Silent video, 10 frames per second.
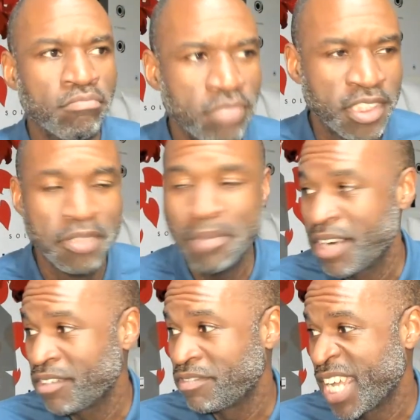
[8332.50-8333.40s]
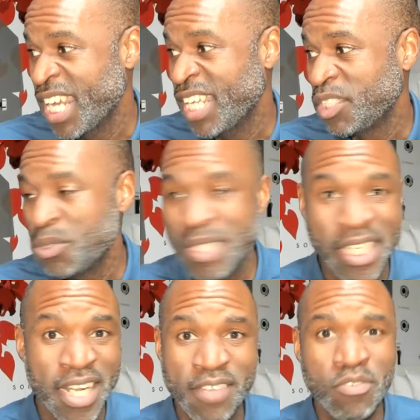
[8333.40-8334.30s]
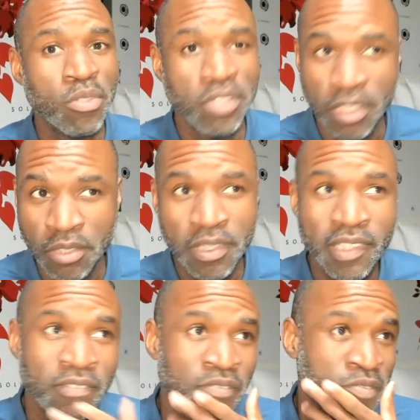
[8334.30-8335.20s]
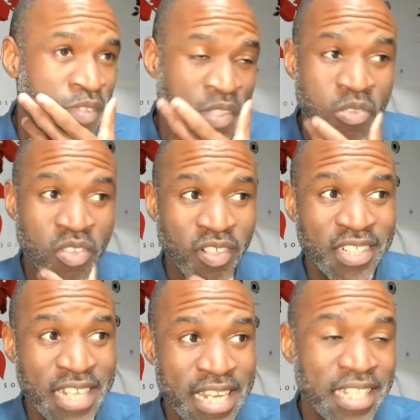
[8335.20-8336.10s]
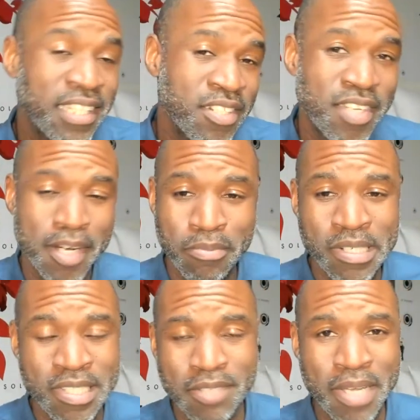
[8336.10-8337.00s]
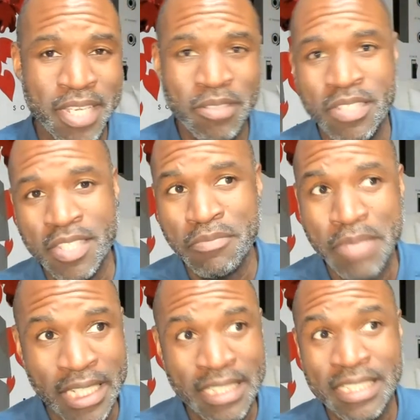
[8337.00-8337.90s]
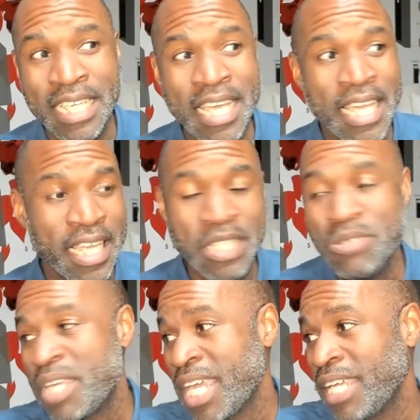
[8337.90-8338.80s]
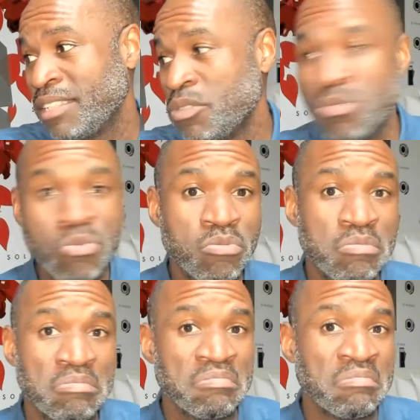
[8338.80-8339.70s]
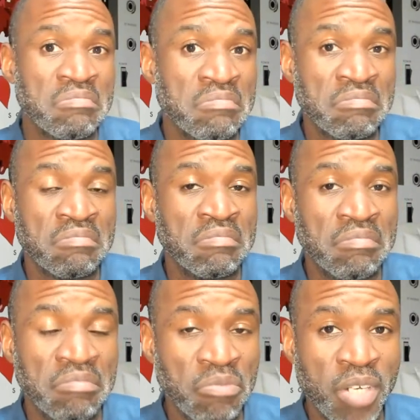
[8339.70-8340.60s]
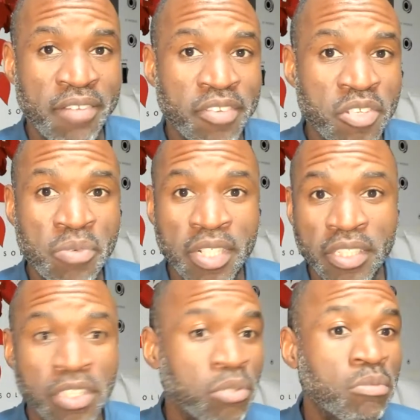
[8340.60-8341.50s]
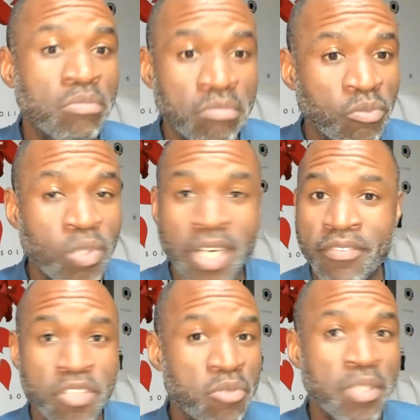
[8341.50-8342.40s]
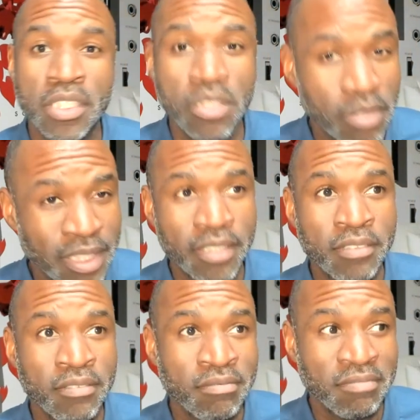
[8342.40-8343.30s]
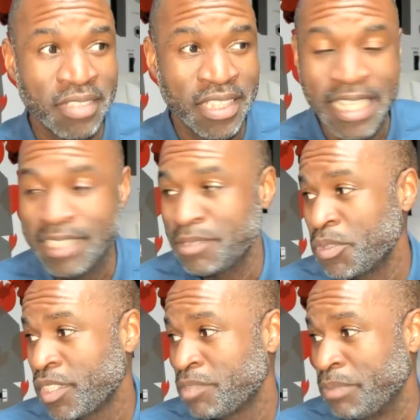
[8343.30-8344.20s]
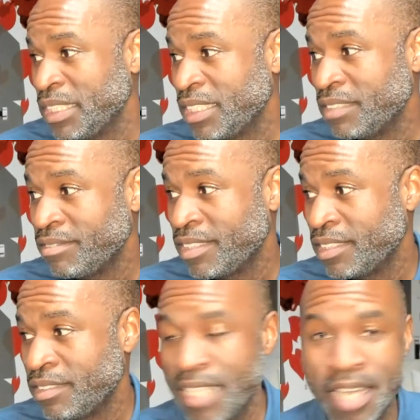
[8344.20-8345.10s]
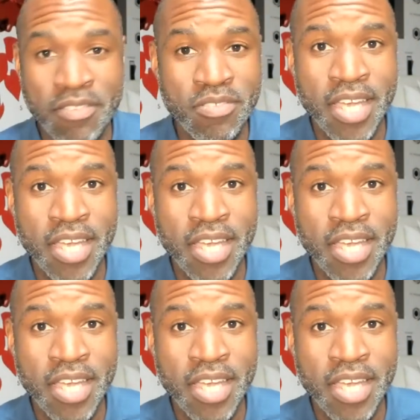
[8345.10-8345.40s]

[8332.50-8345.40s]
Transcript: It's just a matter of, can I do it? Can I afford to do it? You start dating, then you got to bring somebody else in the mix, and you can't do whatever you want to do, whenever you want to do it. Things are more expensive because now you